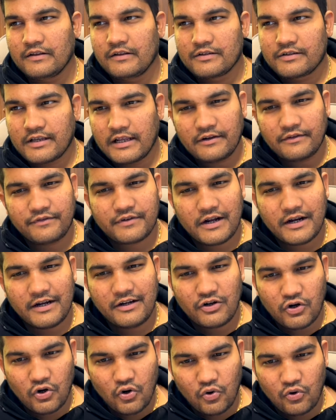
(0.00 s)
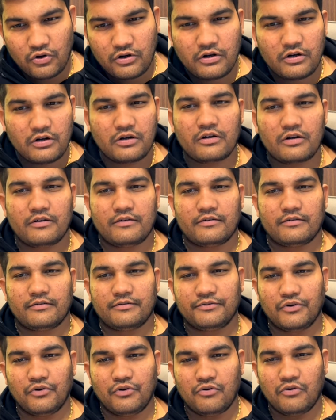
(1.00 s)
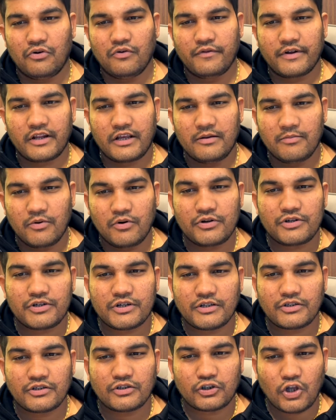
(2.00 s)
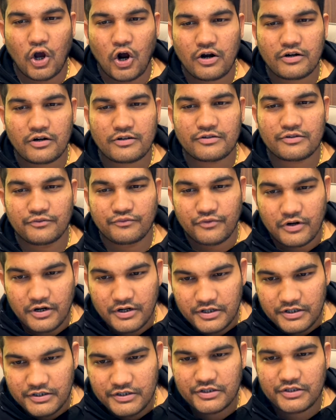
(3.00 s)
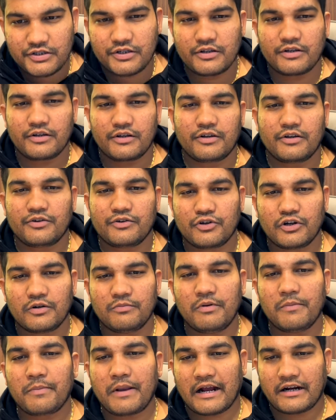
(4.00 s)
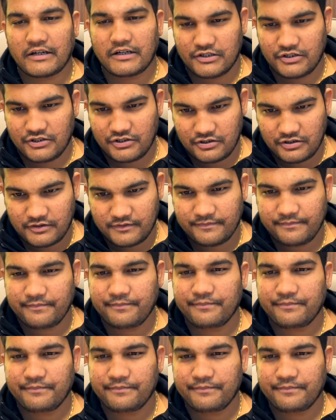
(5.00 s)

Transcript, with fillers: Self control over emotions, thoughts, words should be practiced.